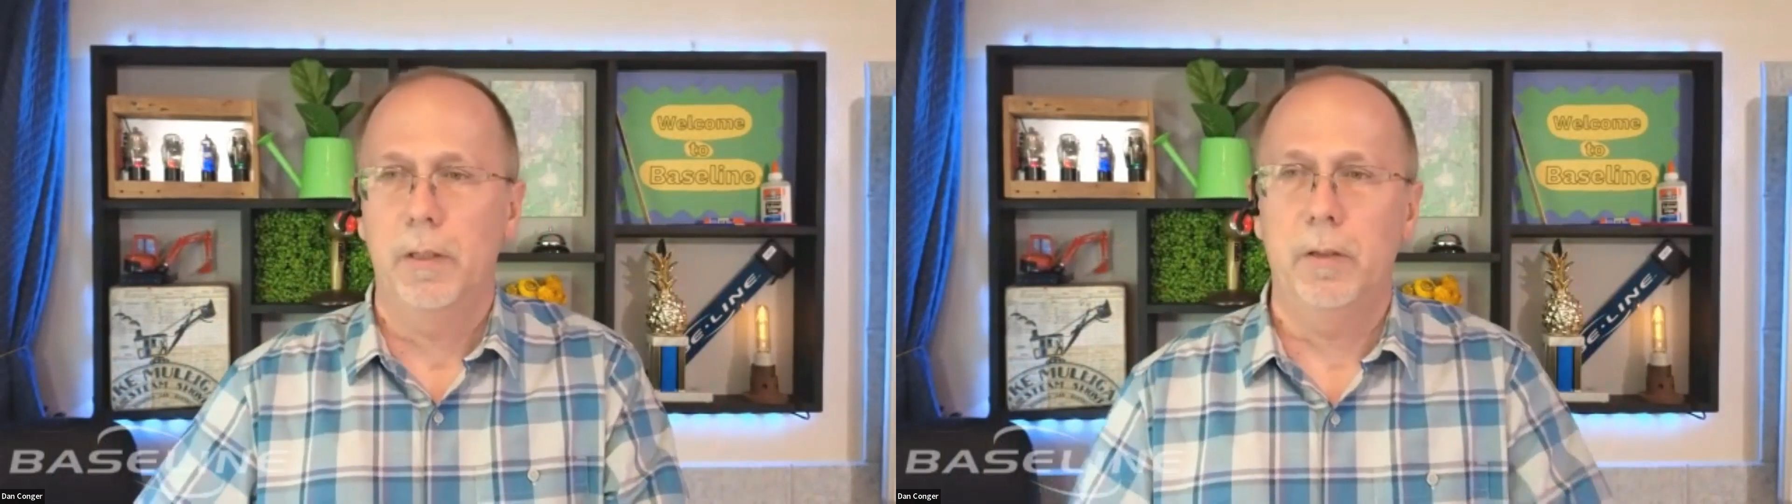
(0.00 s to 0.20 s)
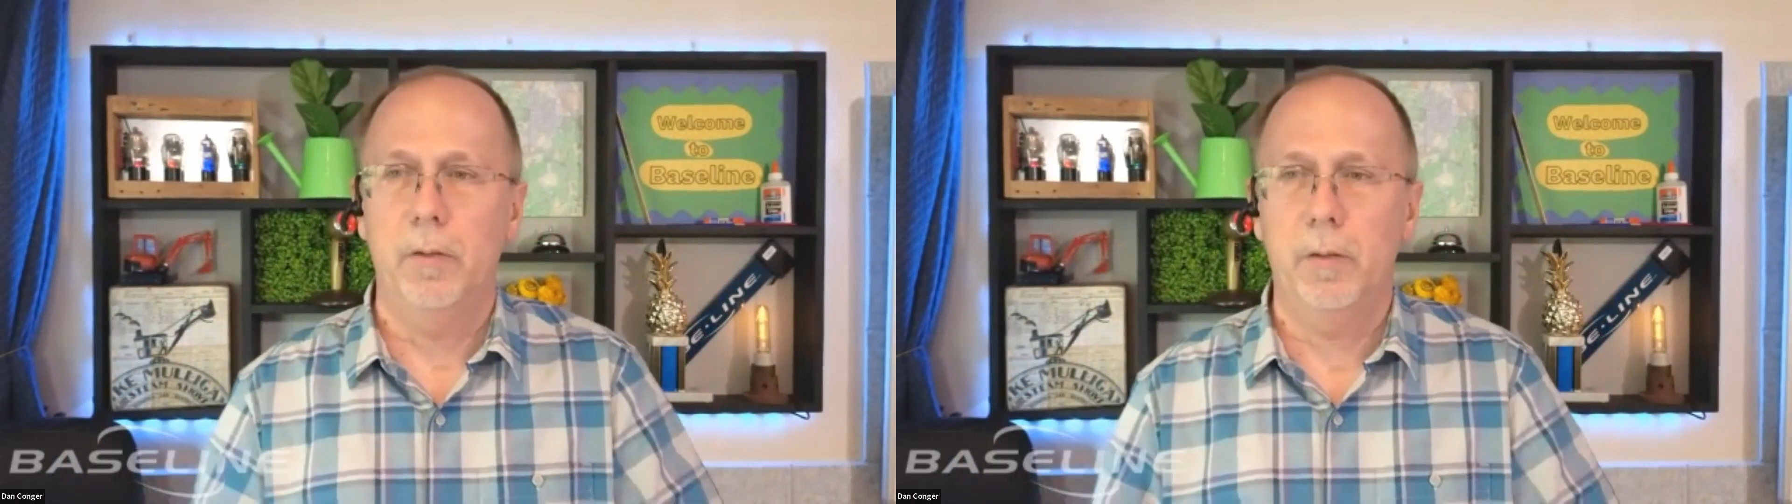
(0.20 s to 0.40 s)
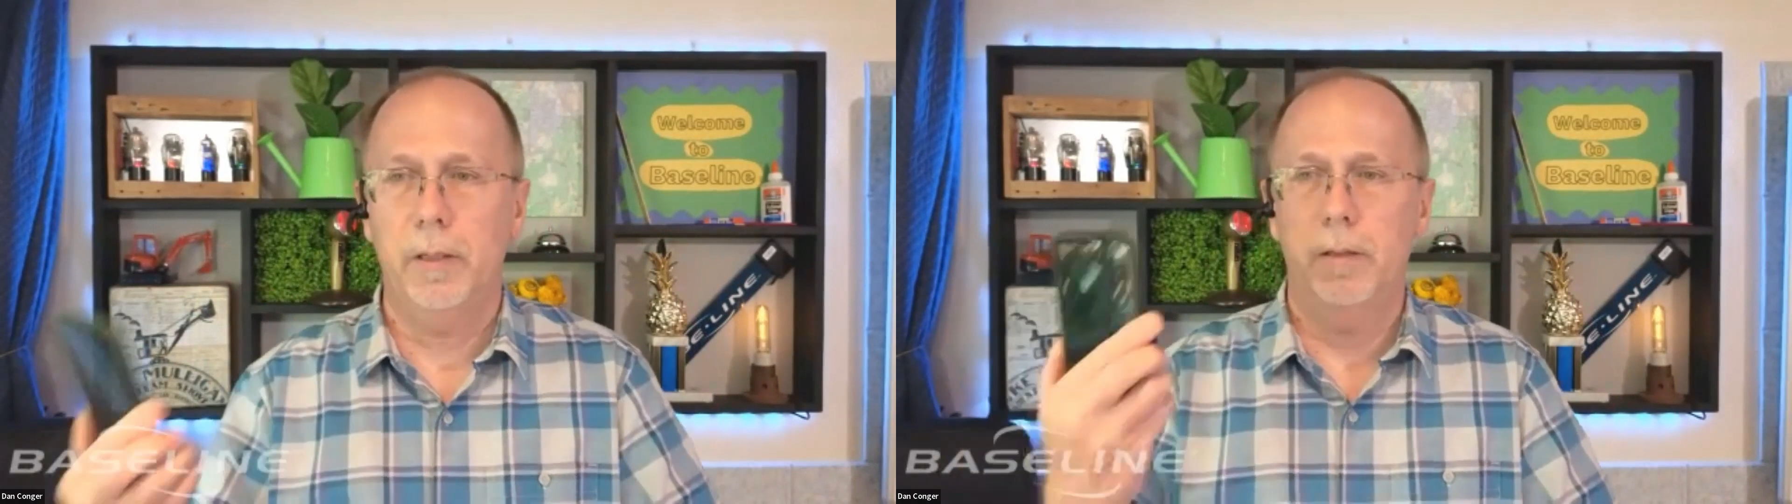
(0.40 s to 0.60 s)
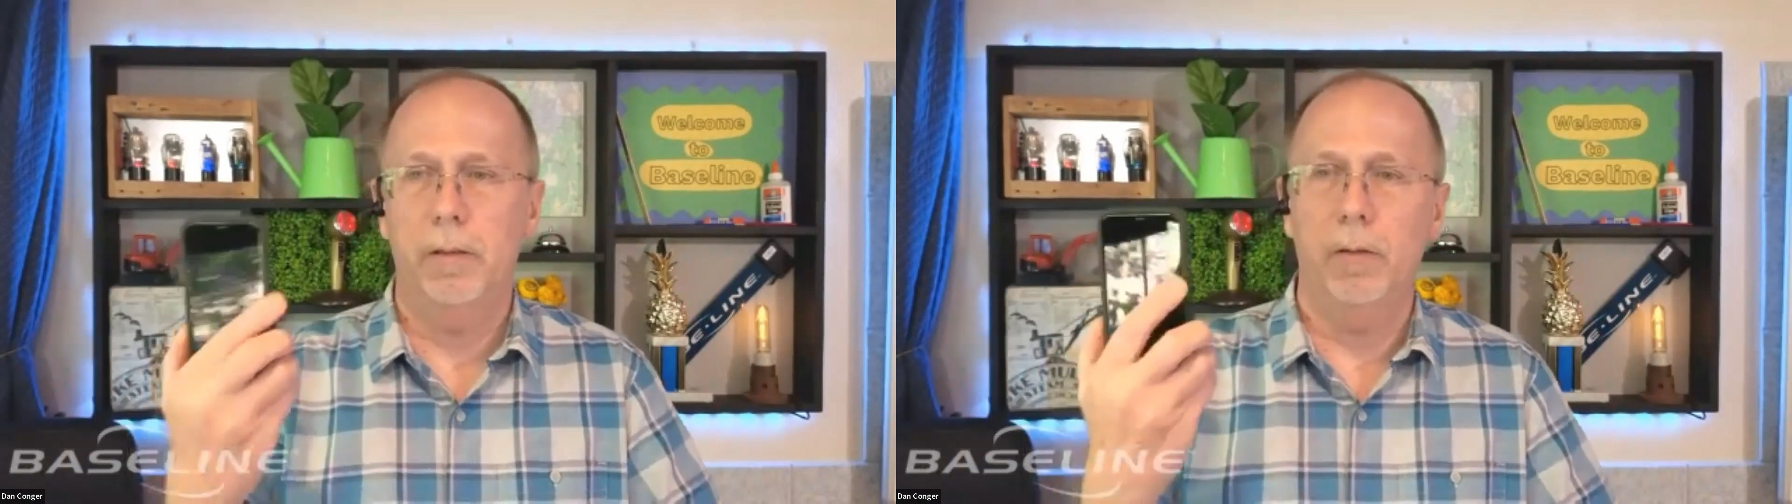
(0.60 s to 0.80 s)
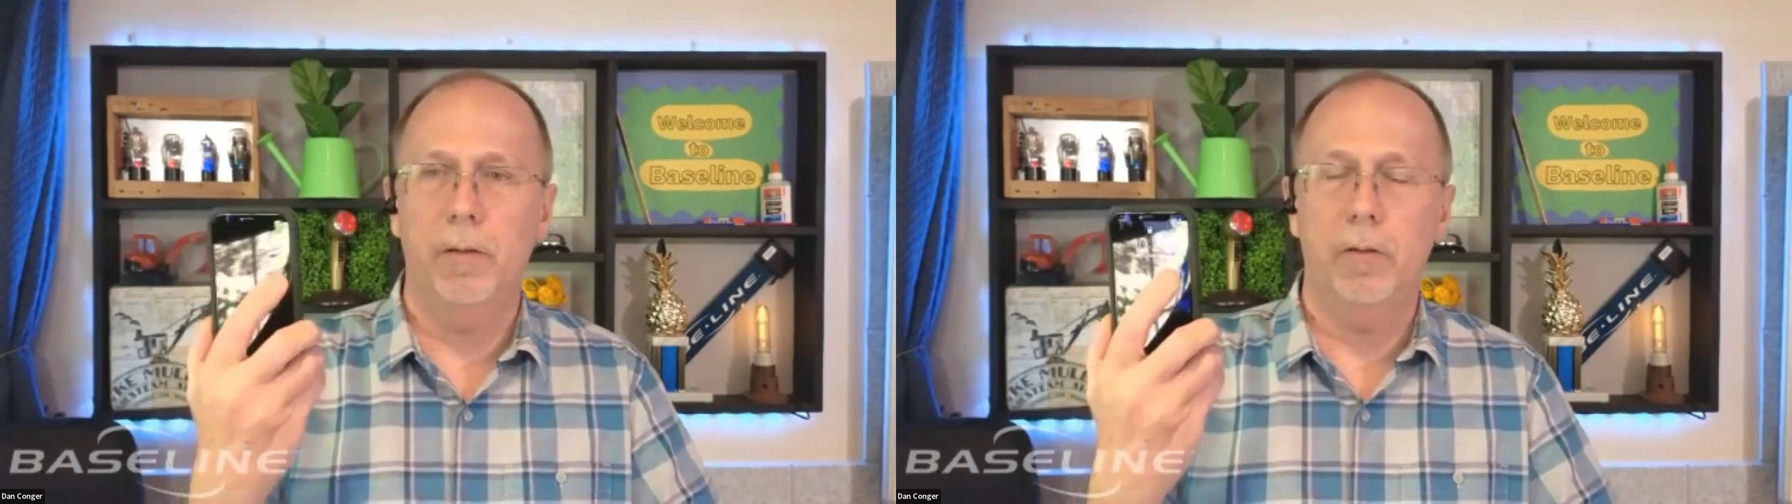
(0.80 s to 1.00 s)
You could
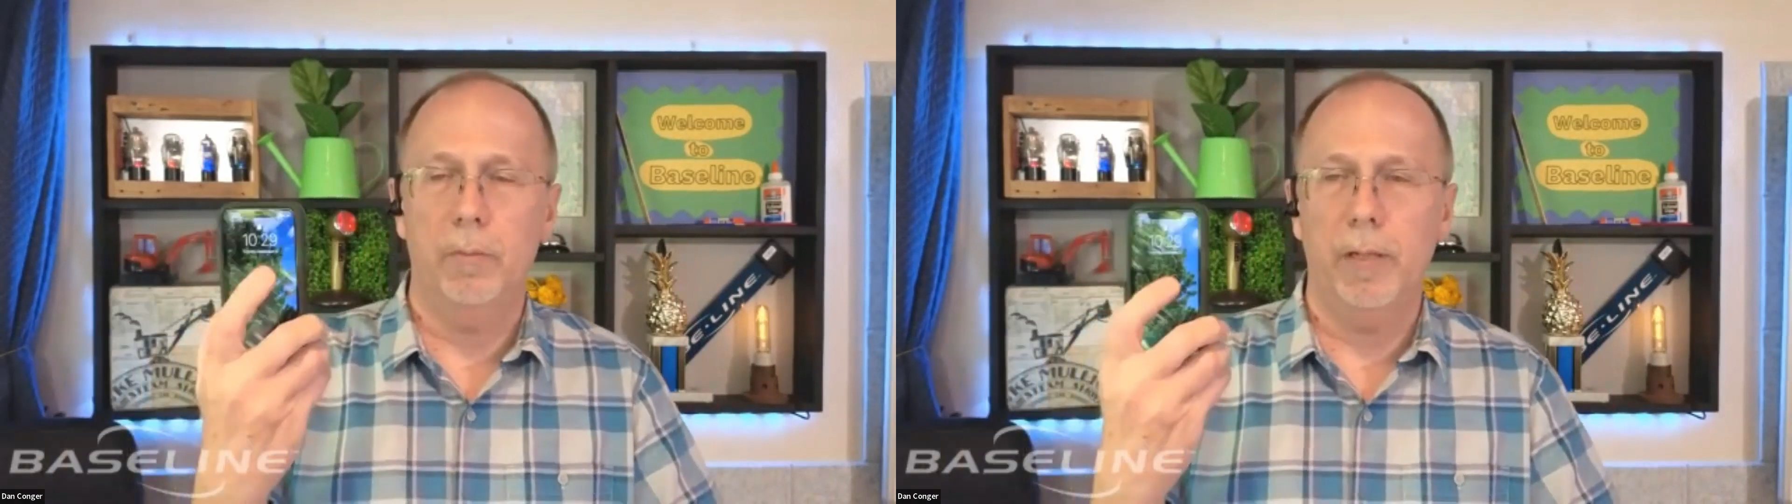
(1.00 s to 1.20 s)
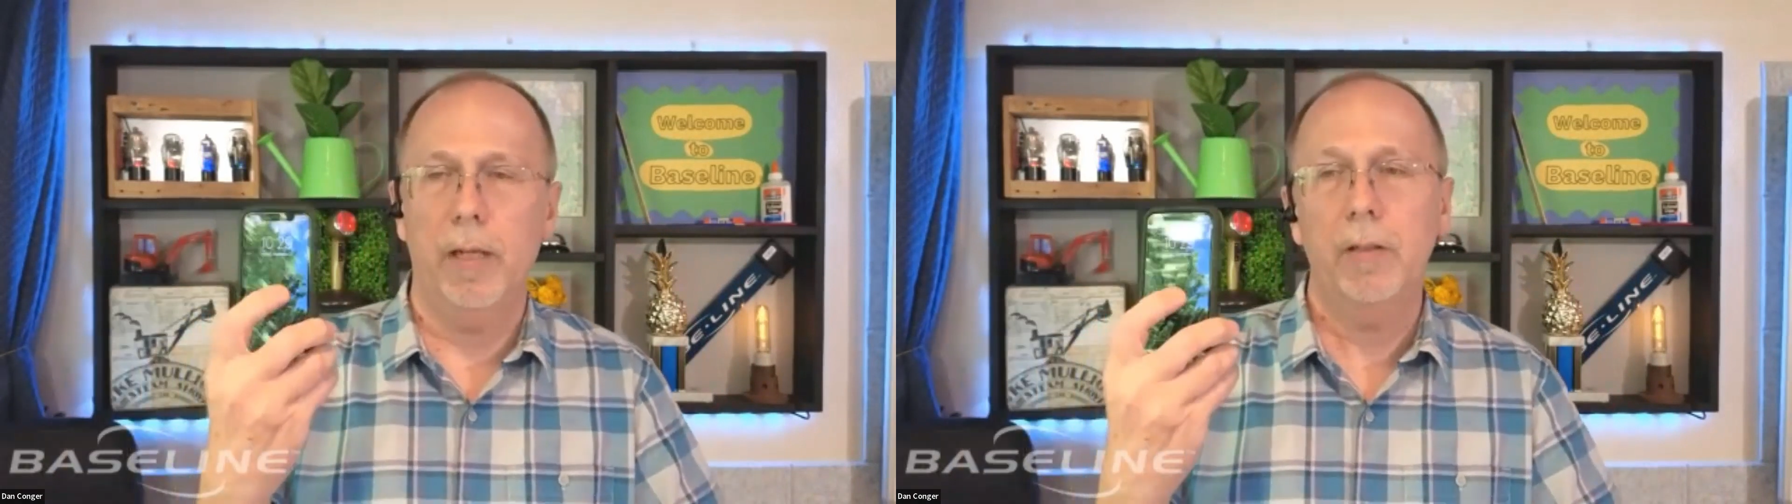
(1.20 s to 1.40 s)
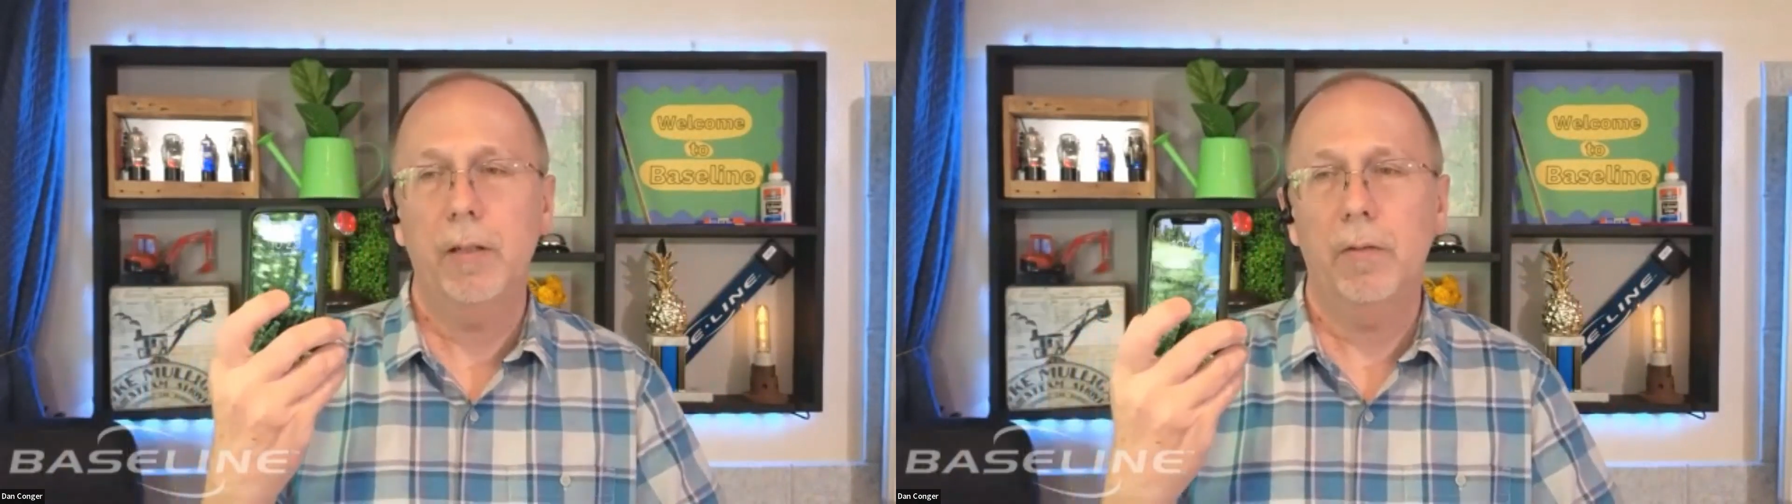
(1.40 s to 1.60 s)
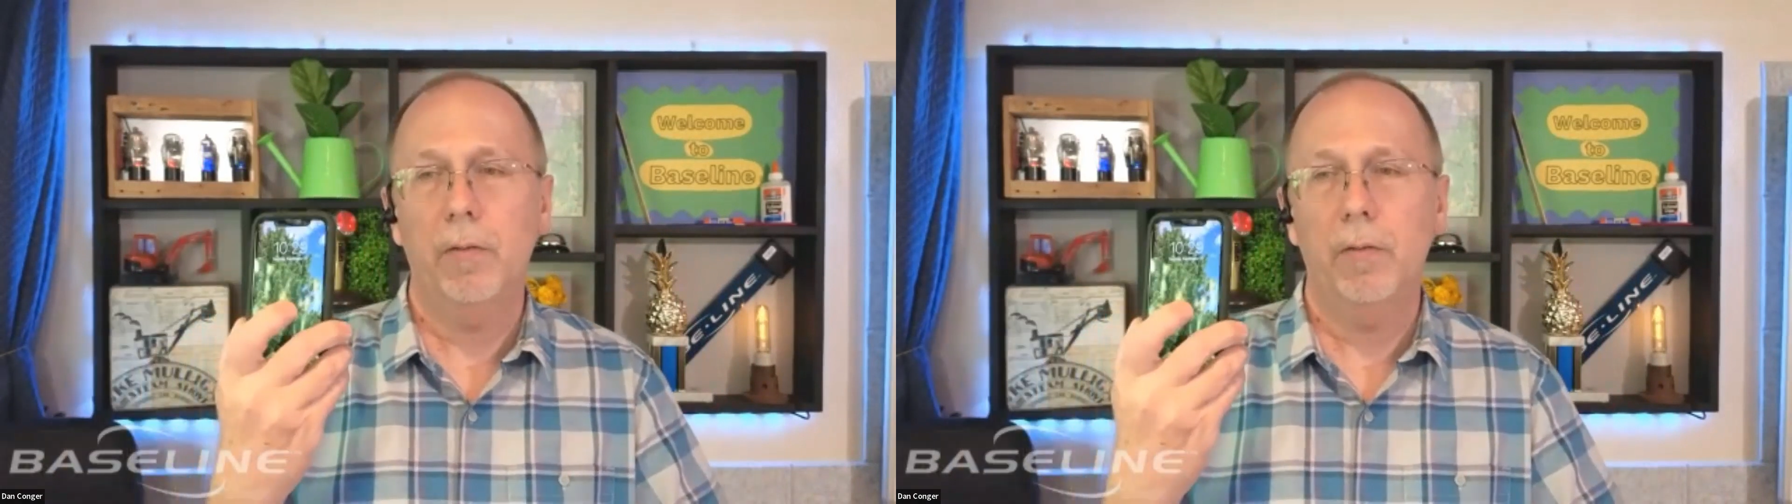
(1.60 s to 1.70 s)
do some testing